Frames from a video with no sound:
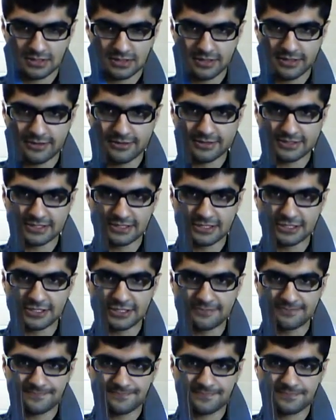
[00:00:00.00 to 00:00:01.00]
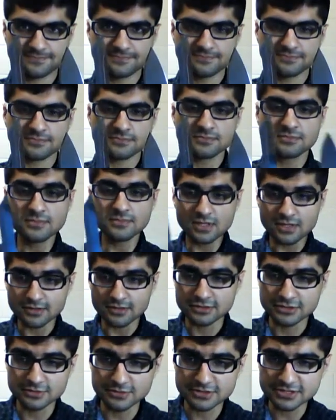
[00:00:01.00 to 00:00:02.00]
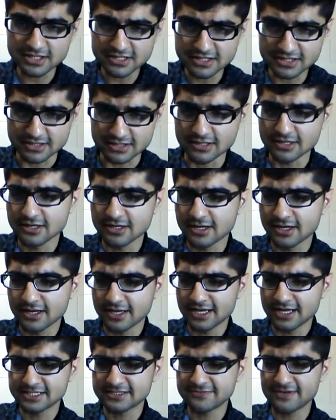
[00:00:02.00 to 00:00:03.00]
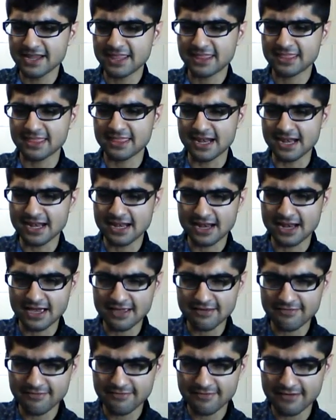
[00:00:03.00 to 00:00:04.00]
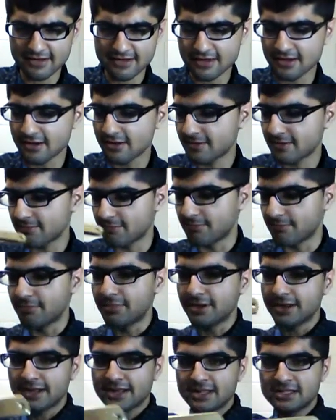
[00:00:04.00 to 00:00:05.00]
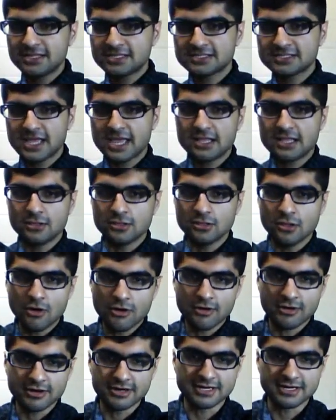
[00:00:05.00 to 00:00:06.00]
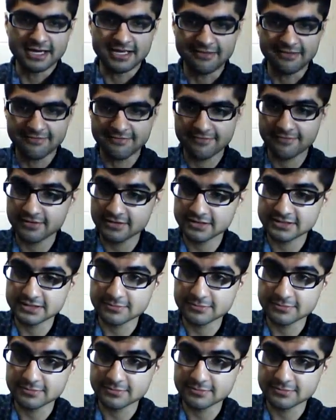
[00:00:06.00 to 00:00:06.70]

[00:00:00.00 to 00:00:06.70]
Strider SNG. So it's a very thin knife, but it is a long knife.